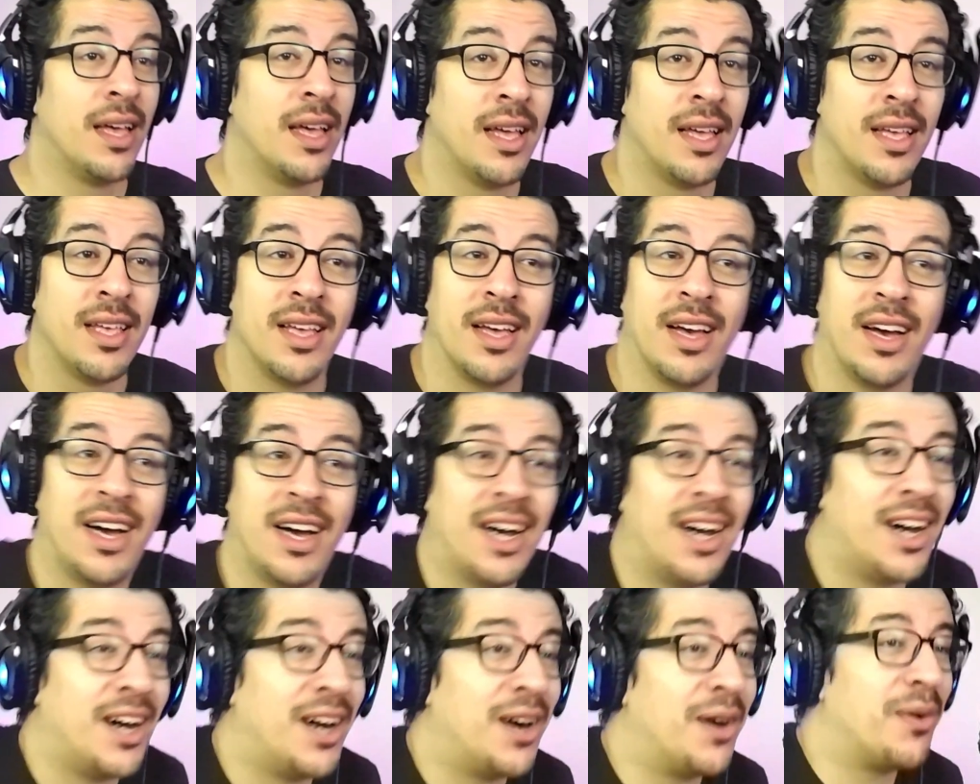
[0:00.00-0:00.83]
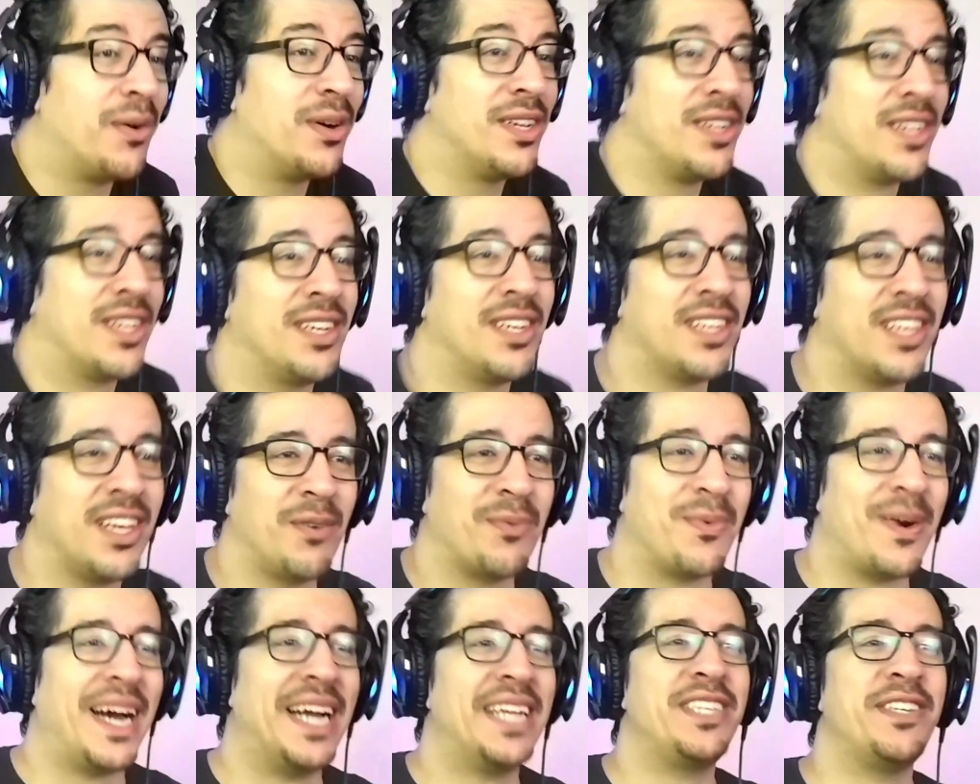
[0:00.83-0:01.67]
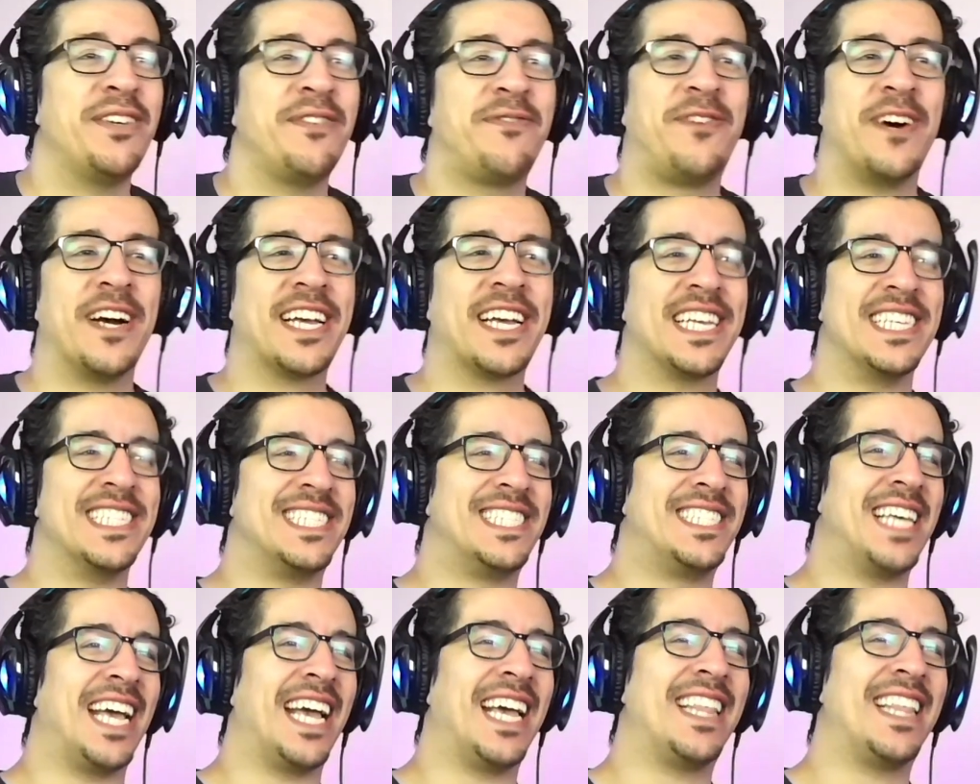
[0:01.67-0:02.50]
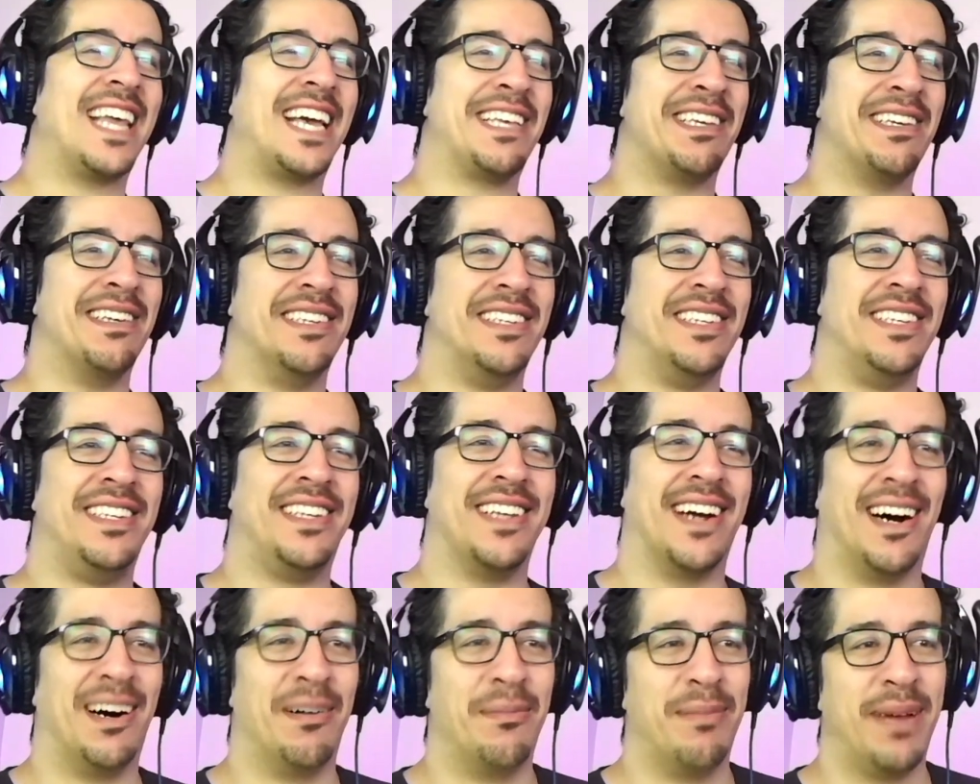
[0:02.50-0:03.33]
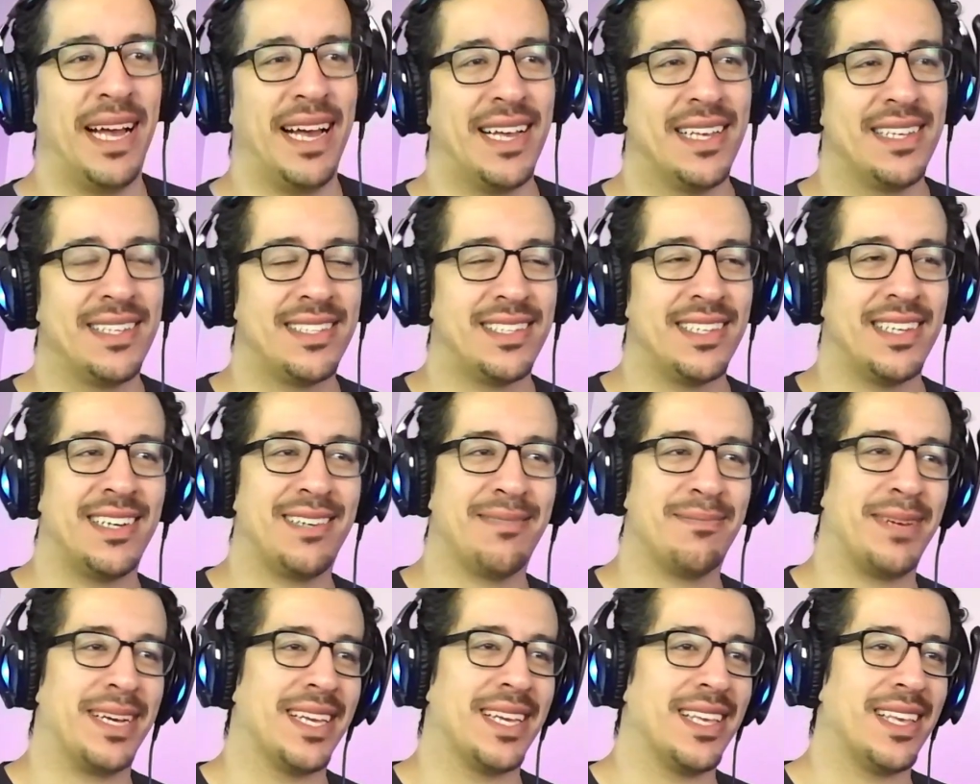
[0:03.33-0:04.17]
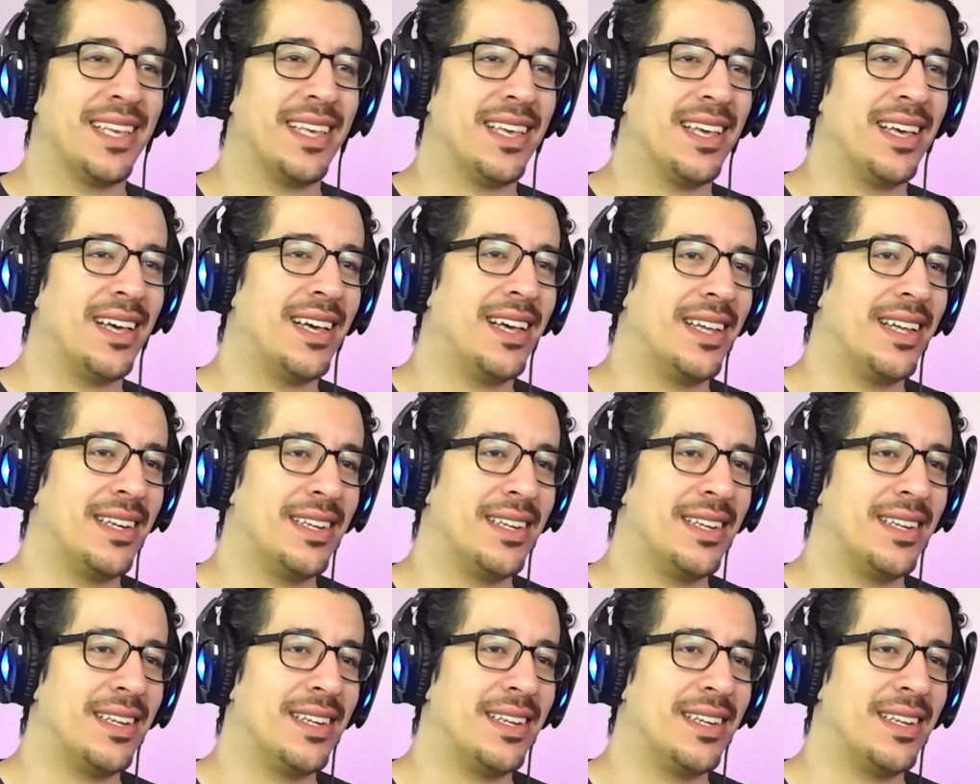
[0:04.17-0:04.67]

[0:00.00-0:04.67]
Oh, why'd you fucking say that, you dumbass? Oh my god.